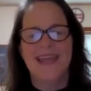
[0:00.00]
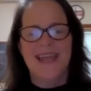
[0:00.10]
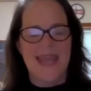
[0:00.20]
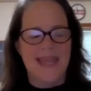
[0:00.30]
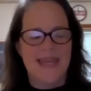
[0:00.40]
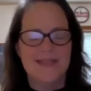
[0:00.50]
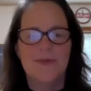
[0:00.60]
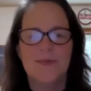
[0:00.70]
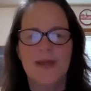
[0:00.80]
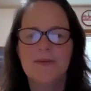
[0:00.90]
And as a
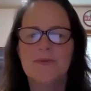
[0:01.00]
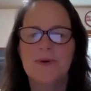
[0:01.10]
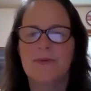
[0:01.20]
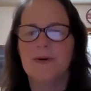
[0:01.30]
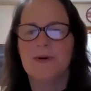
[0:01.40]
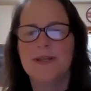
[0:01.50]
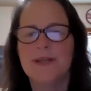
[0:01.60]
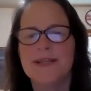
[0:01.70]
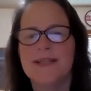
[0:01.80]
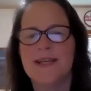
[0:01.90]
reminder, we're recording
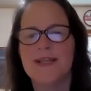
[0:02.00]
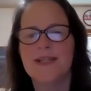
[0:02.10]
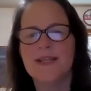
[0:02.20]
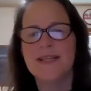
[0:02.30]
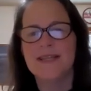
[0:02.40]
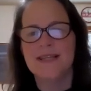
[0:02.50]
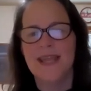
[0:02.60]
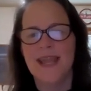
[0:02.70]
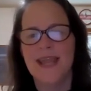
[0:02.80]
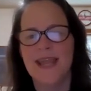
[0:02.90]
this session
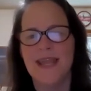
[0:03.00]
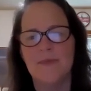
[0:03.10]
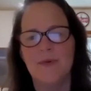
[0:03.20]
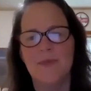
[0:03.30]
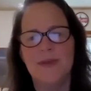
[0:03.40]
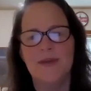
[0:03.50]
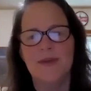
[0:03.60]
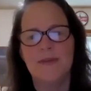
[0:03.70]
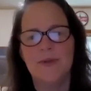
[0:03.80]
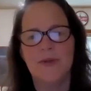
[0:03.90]
and it will be
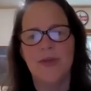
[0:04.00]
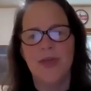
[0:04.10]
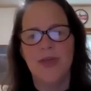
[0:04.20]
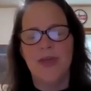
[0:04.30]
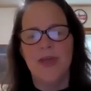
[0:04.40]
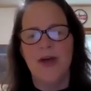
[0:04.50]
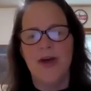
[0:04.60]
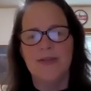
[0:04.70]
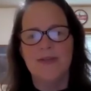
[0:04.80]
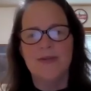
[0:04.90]
available
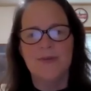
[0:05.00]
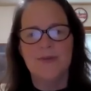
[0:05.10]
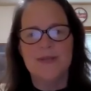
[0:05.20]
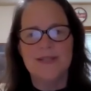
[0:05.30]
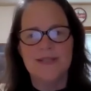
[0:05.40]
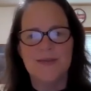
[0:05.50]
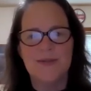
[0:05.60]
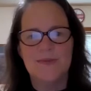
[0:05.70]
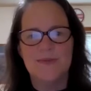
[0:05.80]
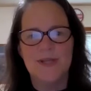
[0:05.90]
on the School of Business
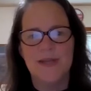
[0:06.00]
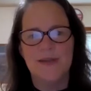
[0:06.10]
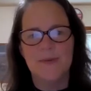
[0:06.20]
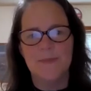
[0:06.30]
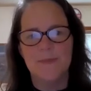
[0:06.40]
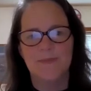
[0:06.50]
YouTube channel.